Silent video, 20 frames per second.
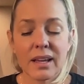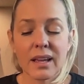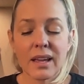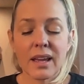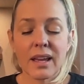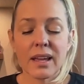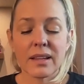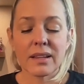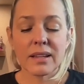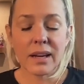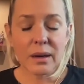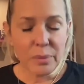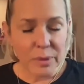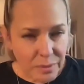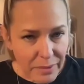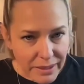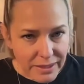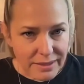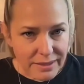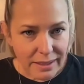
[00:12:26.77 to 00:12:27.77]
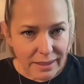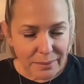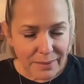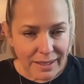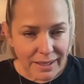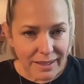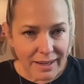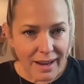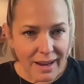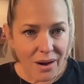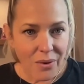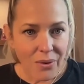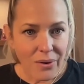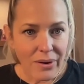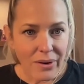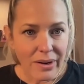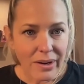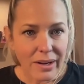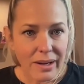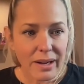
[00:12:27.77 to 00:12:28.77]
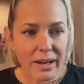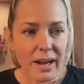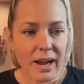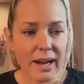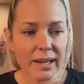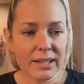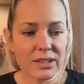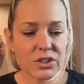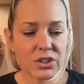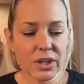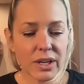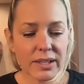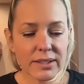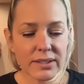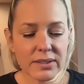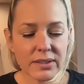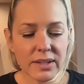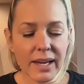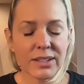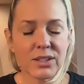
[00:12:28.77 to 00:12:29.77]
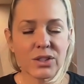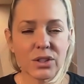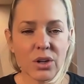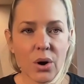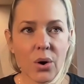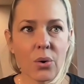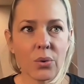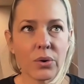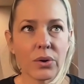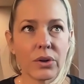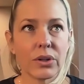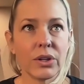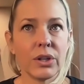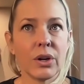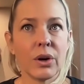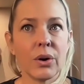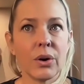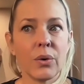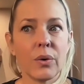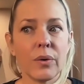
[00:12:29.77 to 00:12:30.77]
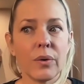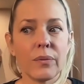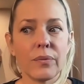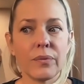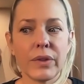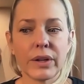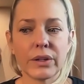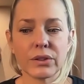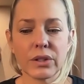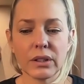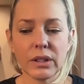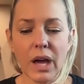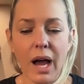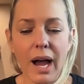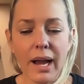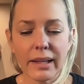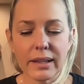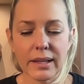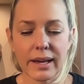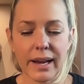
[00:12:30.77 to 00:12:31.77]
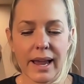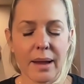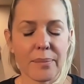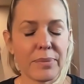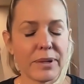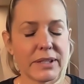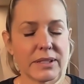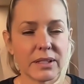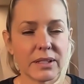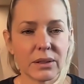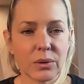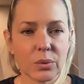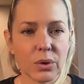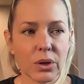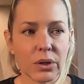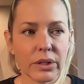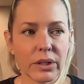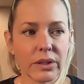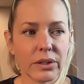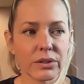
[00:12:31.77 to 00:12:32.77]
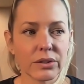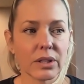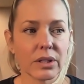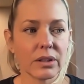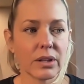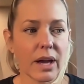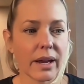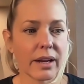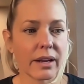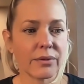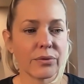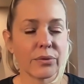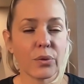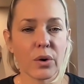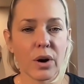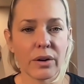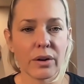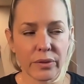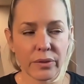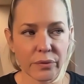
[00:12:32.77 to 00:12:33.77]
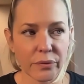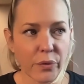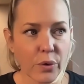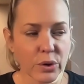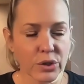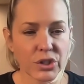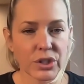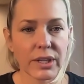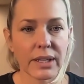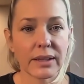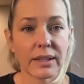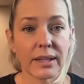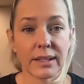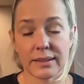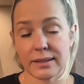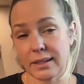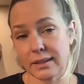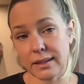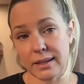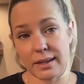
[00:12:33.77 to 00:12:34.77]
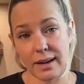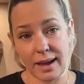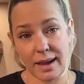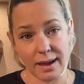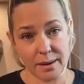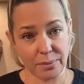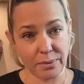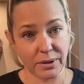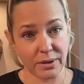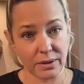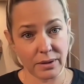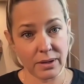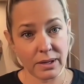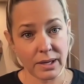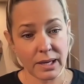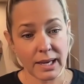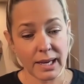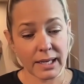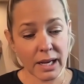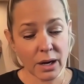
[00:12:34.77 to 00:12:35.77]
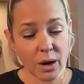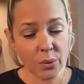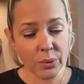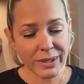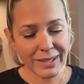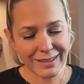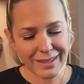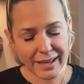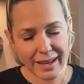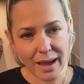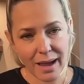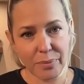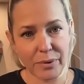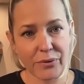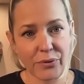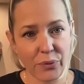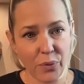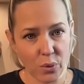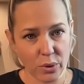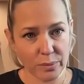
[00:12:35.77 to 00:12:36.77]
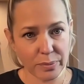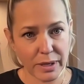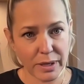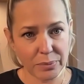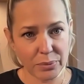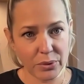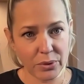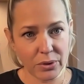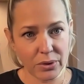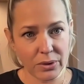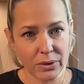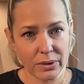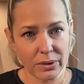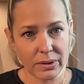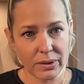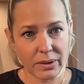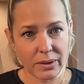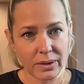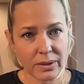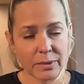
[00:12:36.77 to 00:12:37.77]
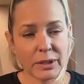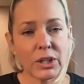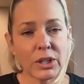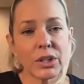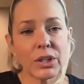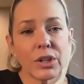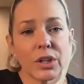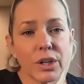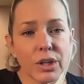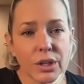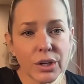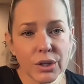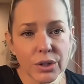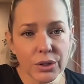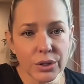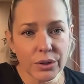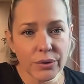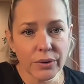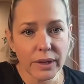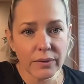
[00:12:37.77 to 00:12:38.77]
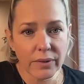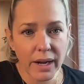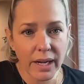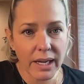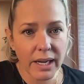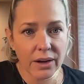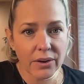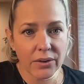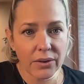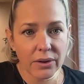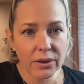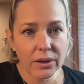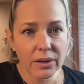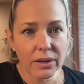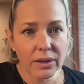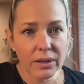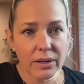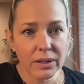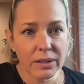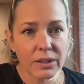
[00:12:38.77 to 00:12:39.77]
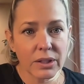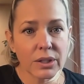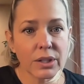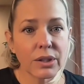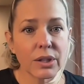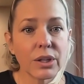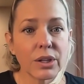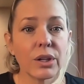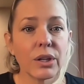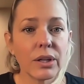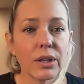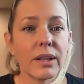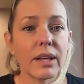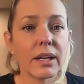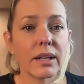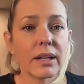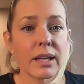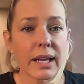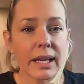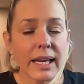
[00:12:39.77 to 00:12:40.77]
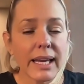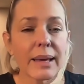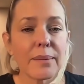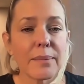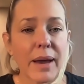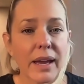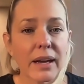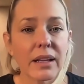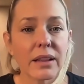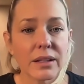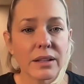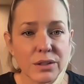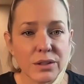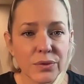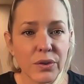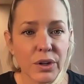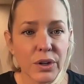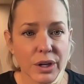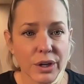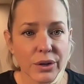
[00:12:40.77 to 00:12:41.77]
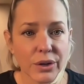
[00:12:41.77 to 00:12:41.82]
That'll be my statement now. I don't, there's a lot that happens in the world, and there's a lot of unfortunate things that can happen. And I always say happen for people. I mean, look at the good you're doing right now. Look at the good that came out of this for you,